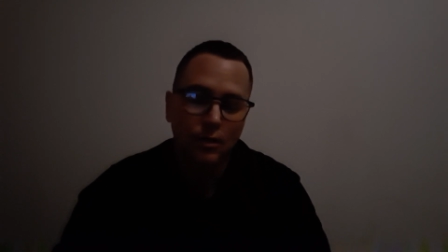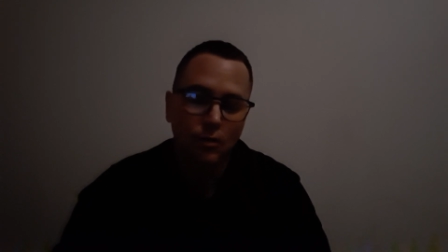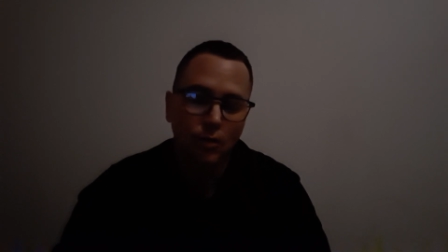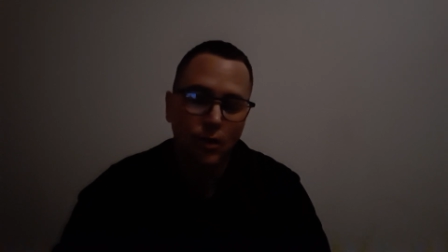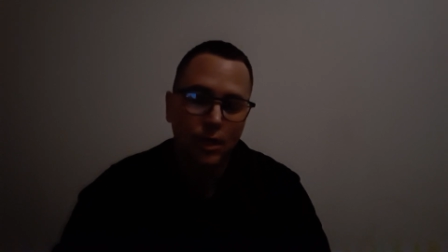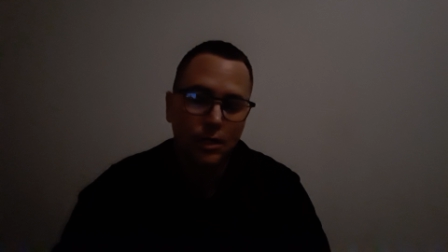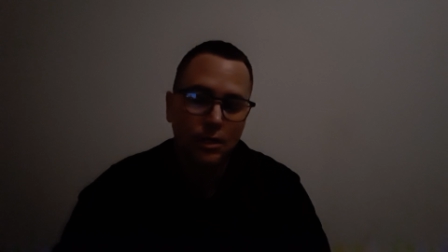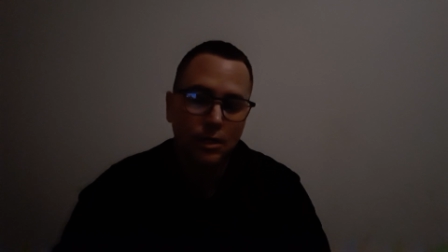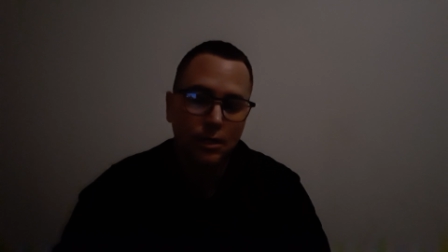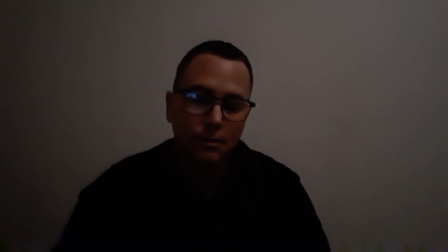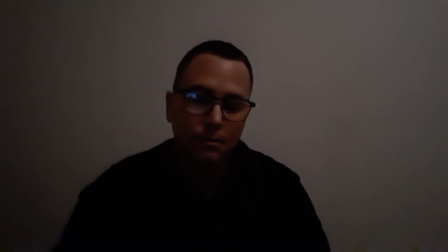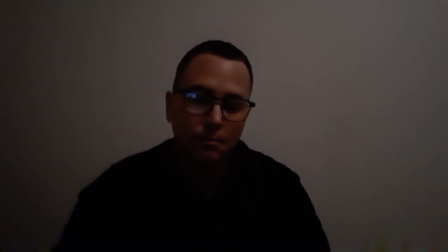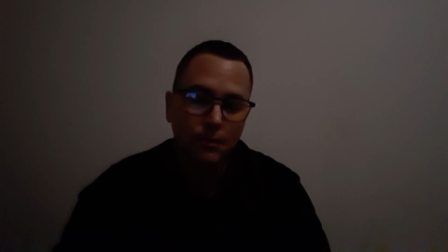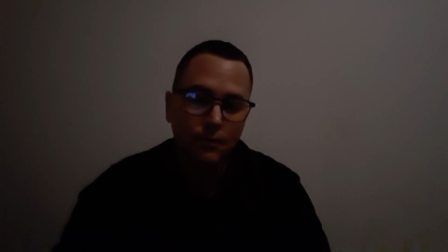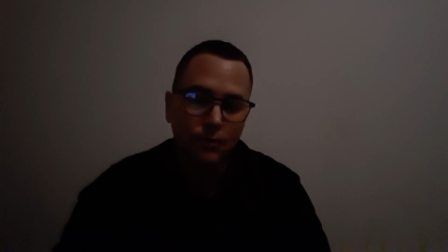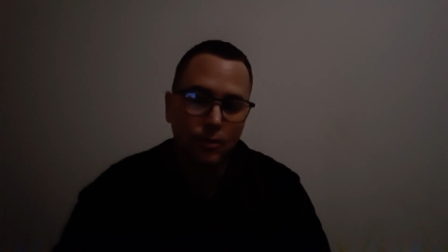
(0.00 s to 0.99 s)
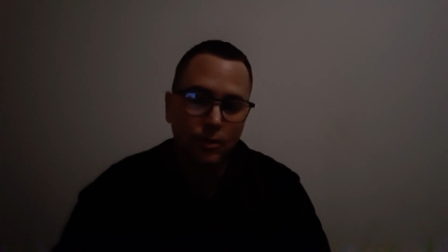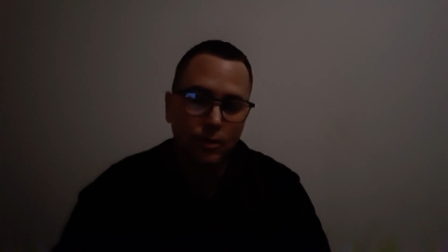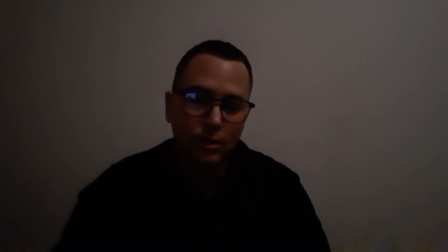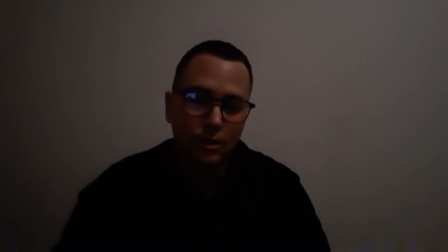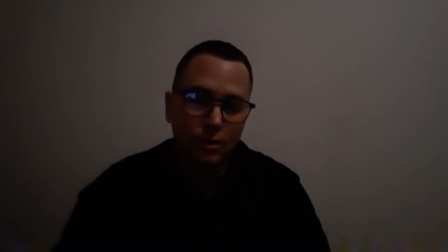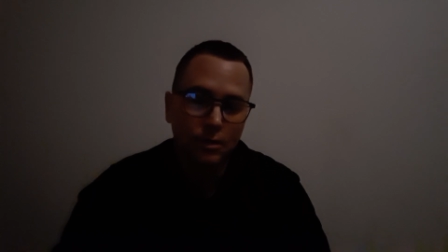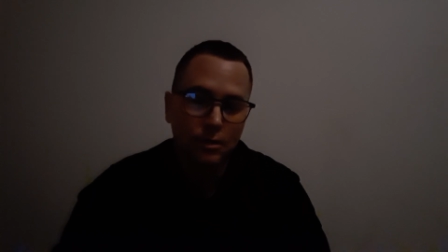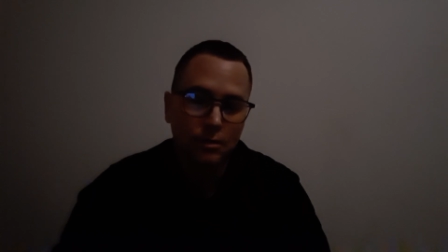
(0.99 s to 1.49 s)
Wake up before the
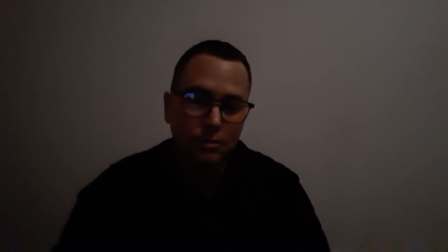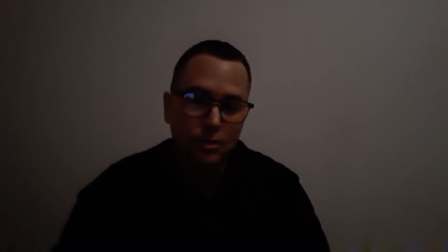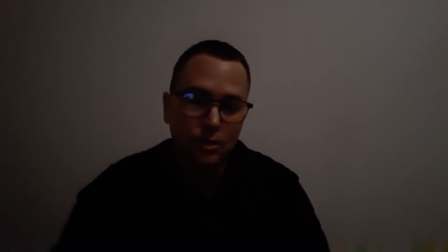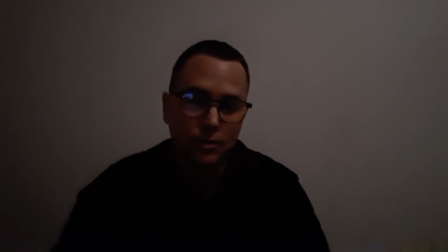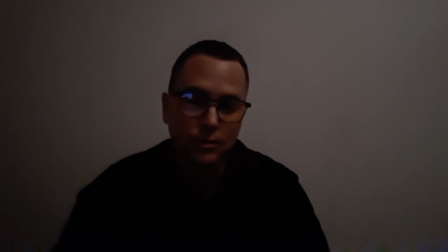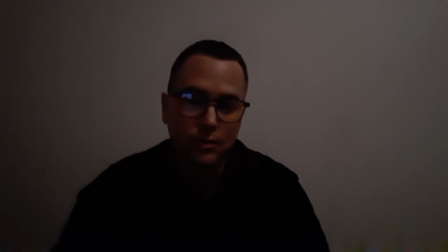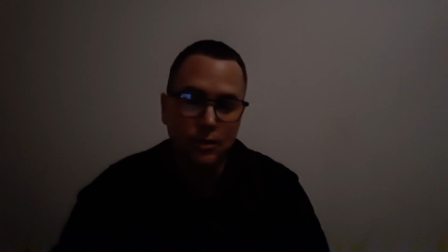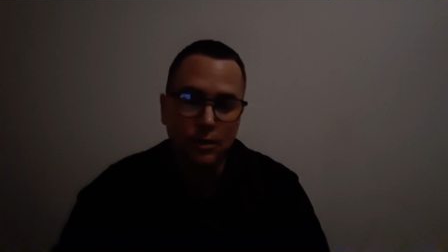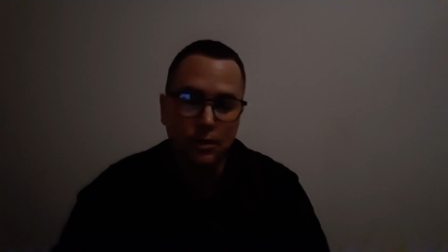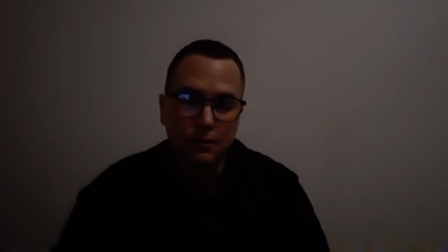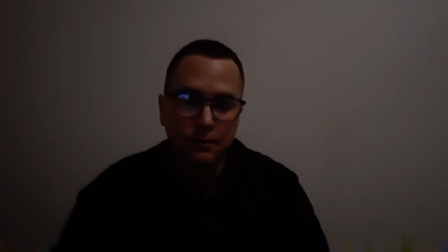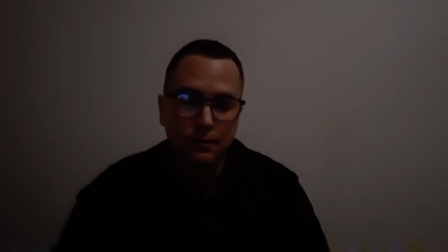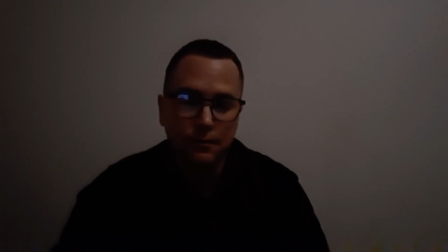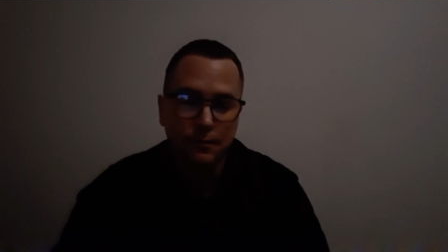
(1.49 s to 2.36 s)
alarm goes off.